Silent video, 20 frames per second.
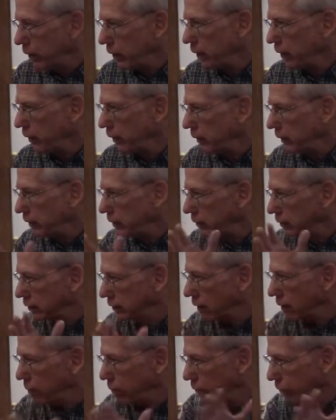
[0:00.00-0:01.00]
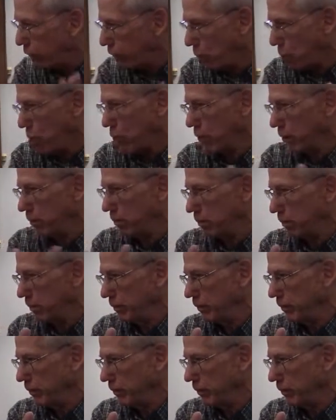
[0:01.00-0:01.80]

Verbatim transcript: in at least some form,